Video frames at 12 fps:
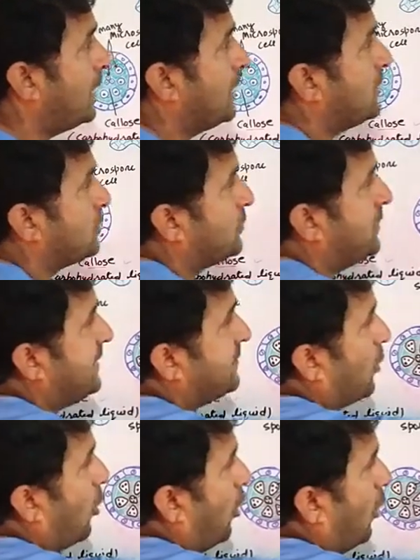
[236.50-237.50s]
so
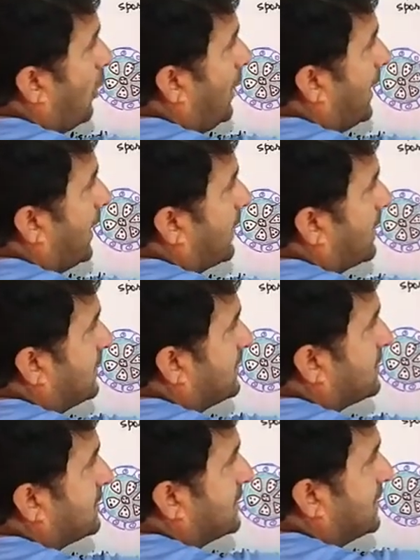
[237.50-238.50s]
these all
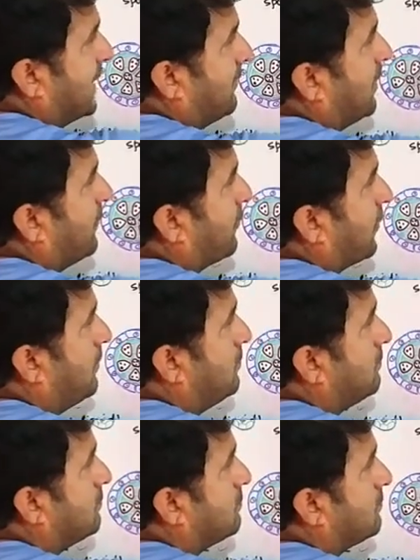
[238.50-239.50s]
layers develop
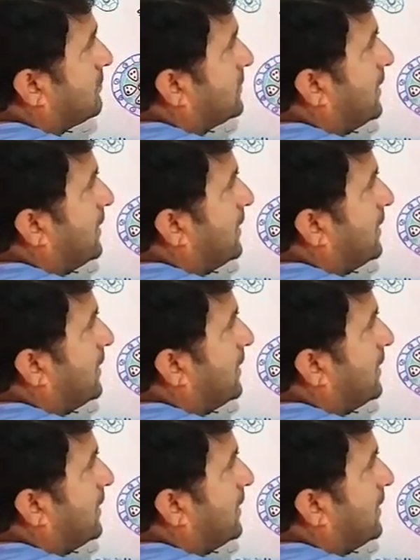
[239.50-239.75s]
from the